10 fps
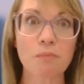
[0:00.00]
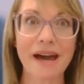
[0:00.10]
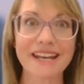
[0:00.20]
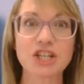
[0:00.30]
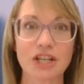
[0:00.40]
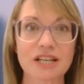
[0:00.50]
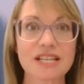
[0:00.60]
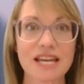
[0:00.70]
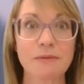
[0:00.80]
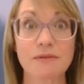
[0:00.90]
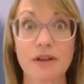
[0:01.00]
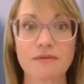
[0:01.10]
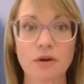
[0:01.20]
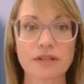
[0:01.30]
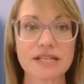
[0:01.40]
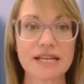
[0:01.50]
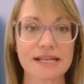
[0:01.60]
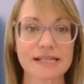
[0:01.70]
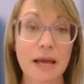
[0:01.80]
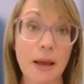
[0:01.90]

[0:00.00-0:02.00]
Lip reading: managing a team of other volunteers,